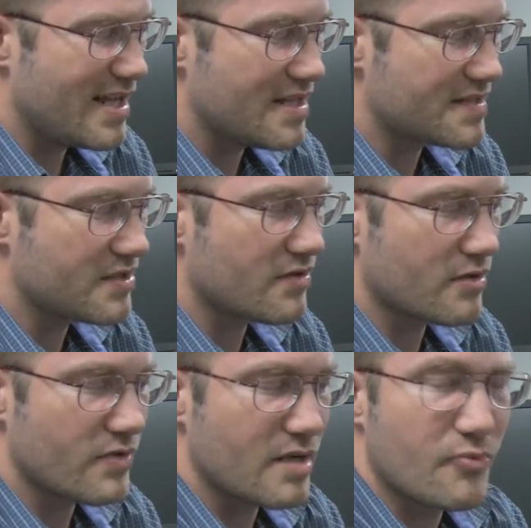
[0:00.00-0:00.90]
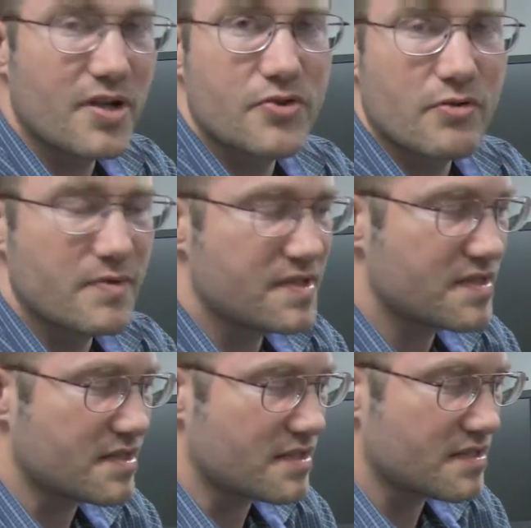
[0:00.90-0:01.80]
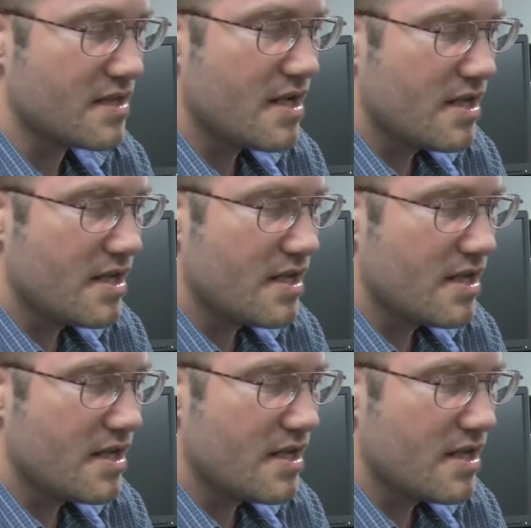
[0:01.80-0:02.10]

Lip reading: it's still going to read a pretty true resistance.